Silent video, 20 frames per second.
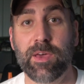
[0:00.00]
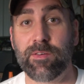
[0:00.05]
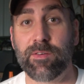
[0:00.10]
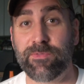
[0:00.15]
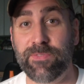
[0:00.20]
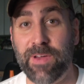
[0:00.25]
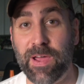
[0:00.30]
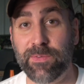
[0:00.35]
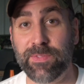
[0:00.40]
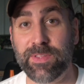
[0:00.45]

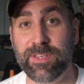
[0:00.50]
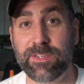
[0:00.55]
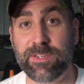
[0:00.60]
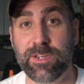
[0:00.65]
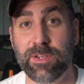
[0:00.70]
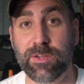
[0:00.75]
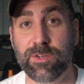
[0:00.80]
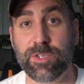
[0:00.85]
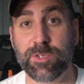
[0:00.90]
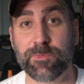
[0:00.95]
found this
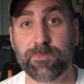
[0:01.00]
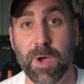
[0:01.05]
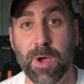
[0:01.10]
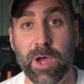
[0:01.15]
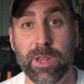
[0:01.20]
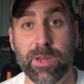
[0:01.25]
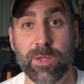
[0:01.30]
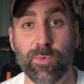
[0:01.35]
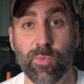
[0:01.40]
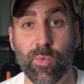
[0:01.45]
deer
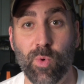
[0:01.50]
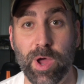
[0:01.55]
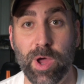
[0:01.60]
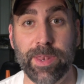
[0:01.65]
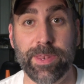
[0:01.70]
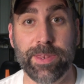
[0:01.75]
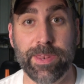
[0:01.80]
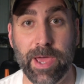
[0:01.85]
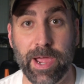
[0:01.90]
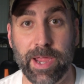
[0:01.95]
spotting
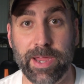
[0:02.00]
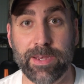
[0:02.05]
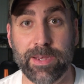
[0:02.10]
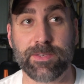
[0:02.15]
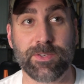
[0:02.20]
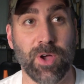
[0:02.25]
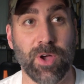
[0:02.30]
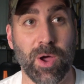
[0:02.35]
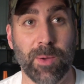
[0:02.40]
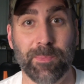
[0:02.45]
one night,
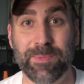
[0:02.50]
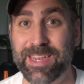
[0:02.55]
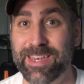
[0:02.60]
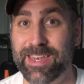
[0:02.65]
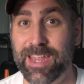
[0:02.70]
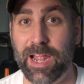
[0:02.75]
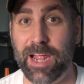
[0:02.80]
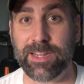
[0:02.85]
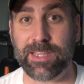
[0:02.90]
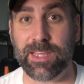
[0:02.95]
saw him, did
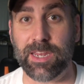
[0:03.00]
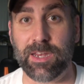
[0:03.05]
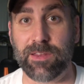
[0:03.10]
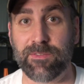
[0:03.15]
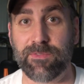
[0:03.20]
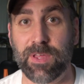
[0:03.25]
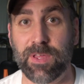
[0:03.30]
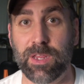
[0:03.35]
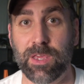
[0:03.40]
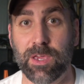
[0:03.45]
not get any
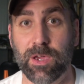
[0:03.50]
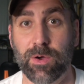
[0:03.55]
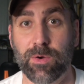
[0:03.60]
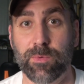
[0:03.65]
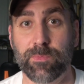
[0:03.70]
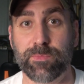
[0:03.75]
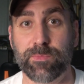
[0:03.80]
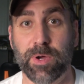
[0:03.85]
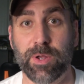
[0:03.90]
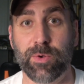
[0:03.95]

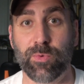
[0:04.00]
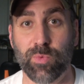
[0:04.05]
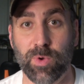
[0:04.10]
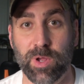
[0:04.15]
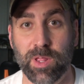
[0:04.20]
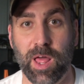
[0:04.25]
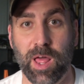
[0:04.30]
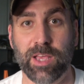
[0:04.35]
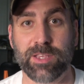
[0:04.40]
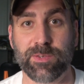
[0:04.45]
video, but
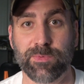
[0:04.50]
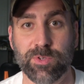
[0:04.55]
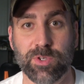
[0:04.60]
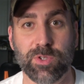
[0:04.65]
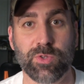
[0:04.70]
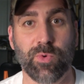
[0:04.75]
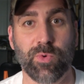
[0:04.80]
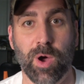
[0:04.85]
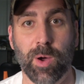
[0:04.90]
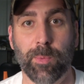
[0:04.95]
realized it was a
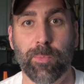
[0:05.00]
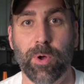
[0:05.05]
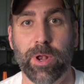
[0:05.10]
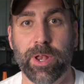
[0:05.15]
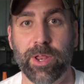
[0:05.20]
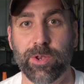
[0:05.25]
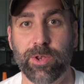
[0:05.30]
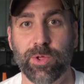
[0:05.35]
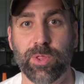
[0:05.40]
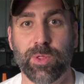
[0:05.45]
12 point.
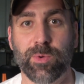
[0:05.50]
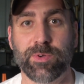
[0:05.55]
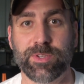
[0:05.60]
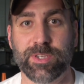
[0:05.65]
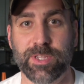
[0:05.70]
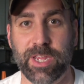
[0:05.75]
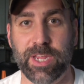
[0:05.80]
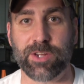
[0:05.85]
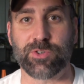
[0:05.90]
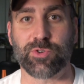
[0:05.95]
I knew there was
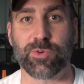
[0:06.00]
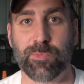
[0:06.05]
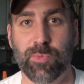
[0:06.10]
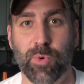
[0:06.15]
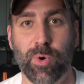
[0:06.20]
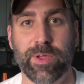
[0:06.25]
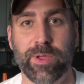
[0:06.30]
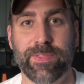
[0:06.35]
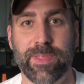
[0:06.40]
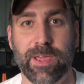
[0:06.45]
an extra
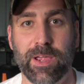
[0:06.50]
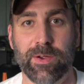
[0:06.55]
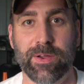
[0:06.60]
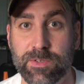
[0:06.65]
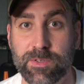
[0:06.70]
point there.